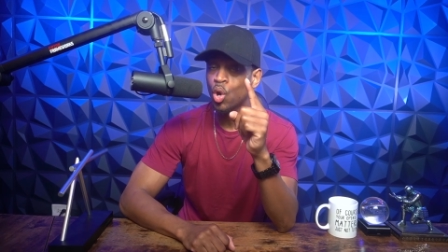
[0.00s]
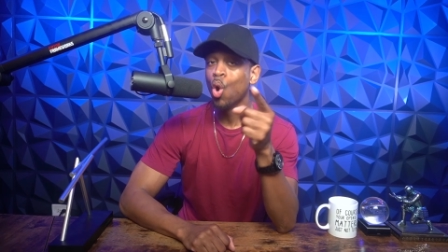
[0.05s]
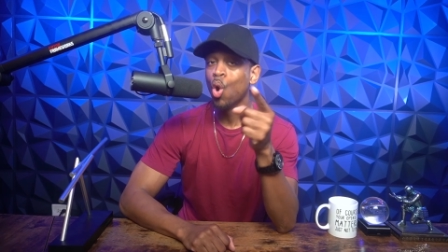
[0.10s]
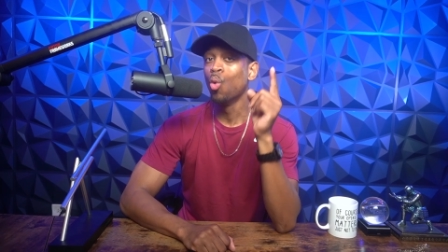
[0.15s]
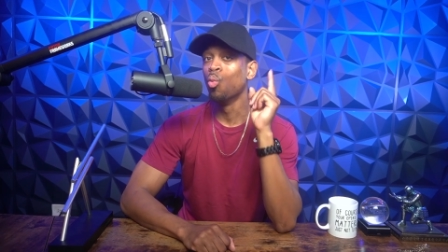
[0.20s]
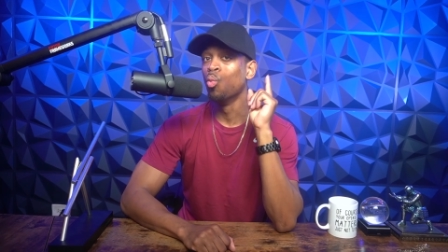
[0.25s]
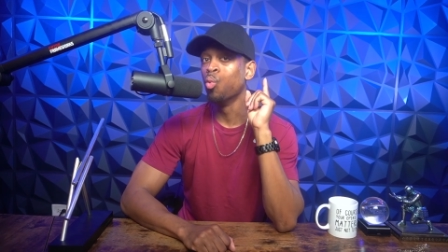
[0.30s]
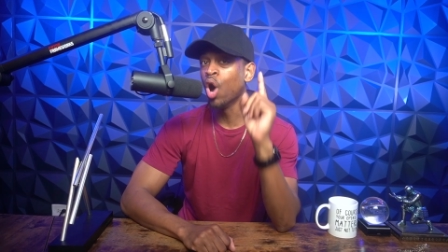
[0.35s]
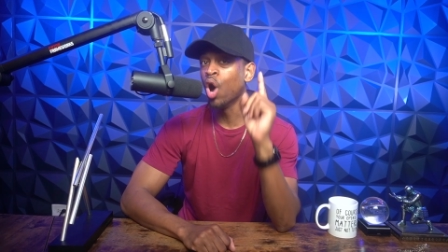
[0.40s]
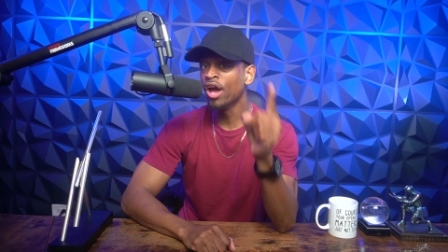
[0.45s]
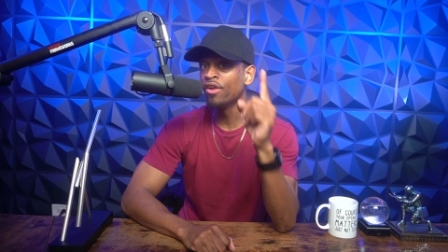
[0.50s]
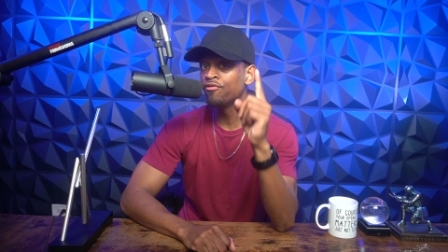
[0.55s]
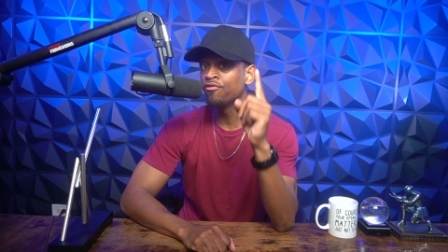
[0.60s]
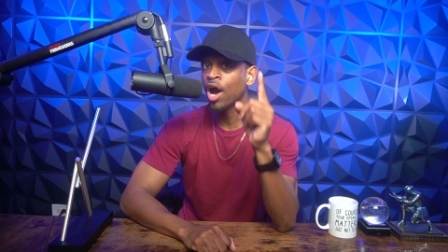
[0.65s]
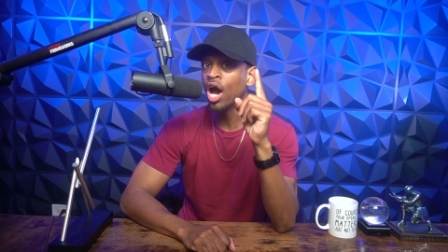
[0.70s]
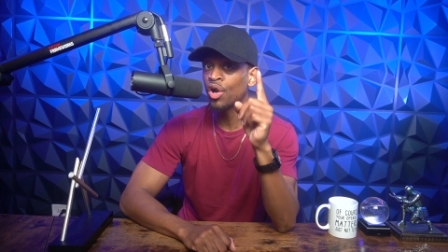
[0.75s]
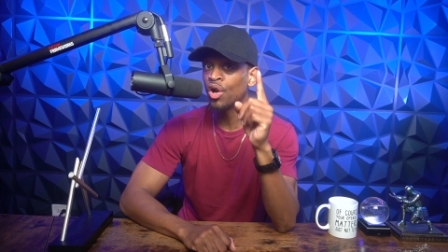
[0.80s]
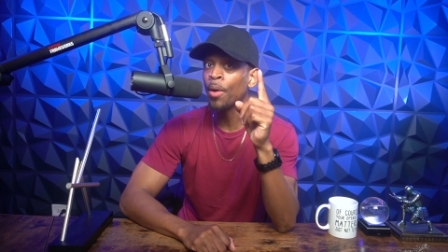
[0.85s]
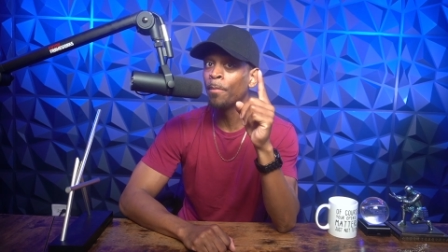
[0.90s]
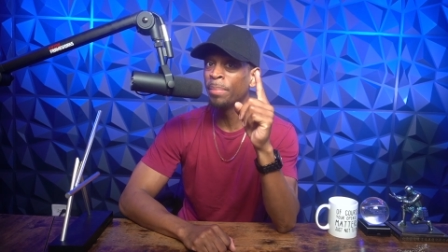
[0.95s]
one
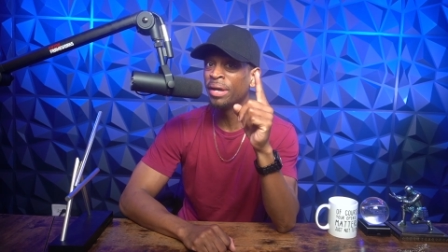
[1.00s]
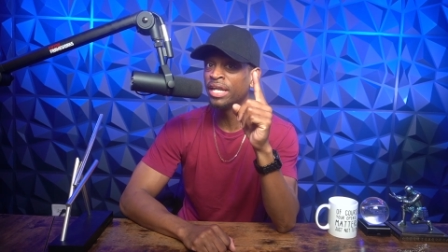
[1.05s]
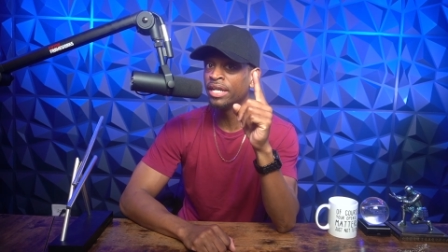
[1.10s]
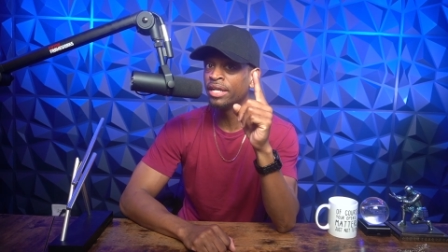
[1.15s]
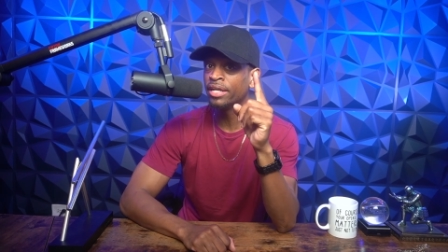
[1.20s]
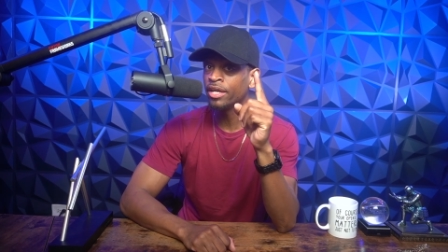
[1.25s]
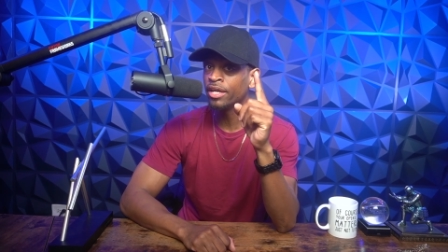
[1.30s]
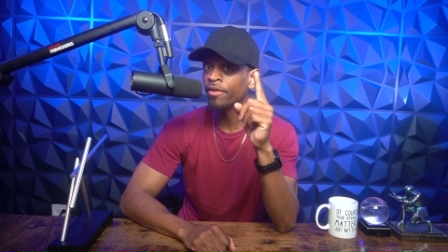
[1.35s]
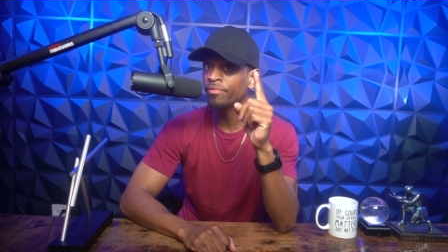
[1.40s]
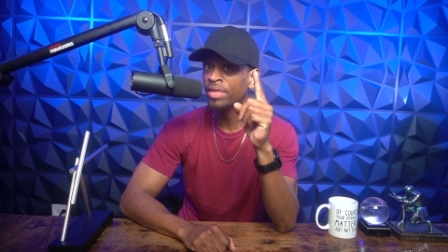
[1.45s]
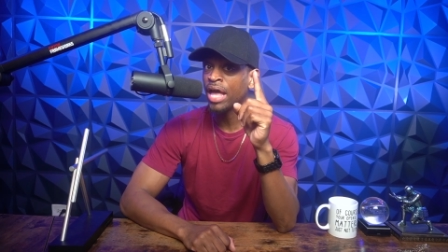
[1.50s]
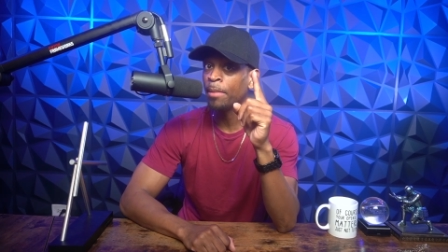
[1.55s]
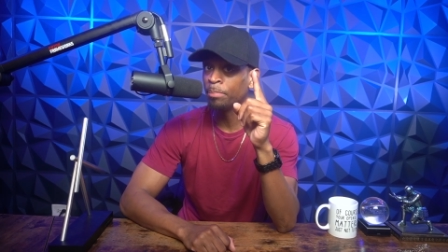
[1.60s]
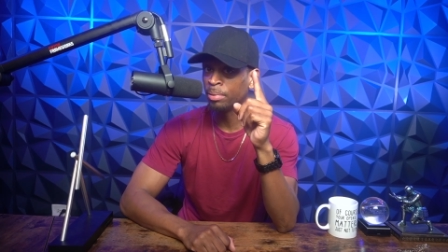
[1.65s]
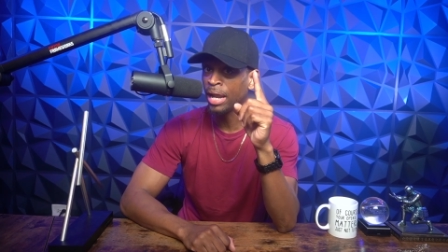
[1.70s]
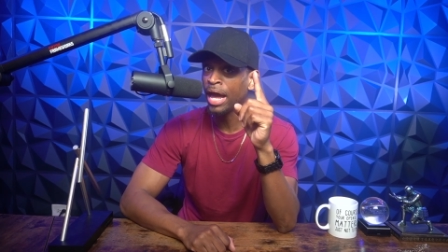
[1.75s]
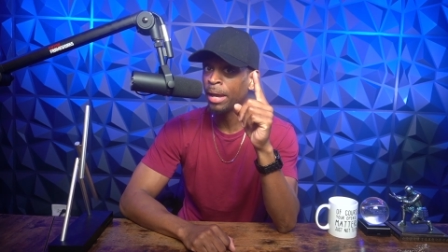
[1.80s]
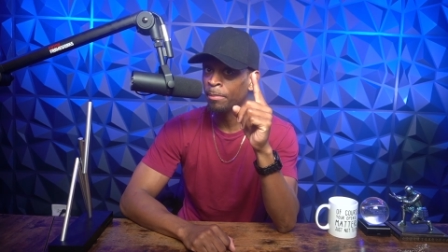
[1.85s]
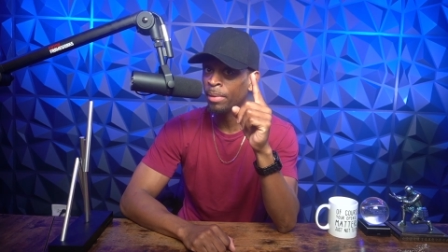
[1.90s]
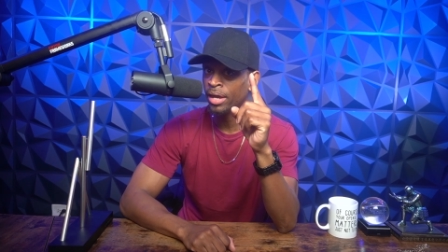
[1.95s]
vulnerability of that
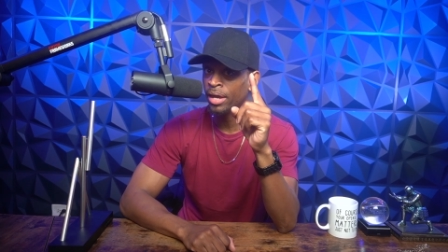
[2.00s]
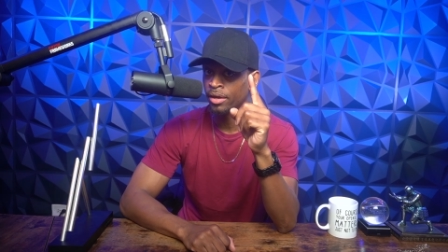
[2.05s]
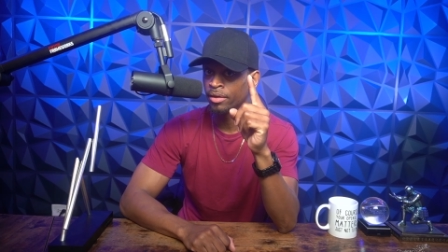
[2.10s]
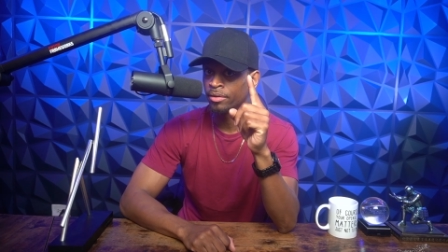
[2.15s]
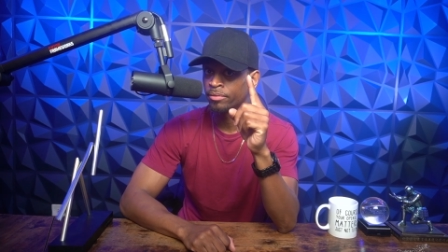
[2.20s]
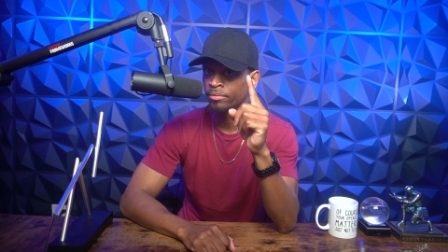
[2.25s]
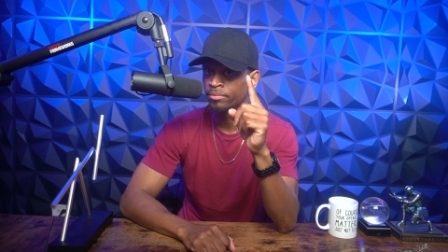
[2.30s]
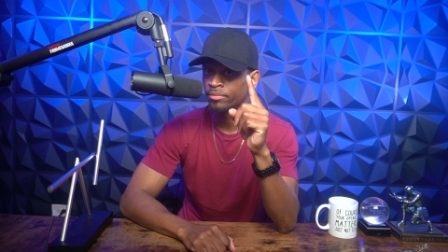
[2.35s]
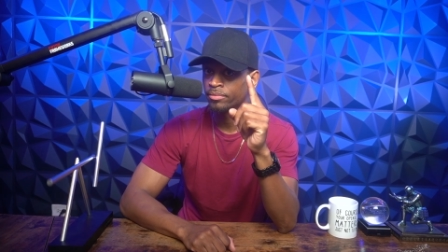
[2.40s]
black man,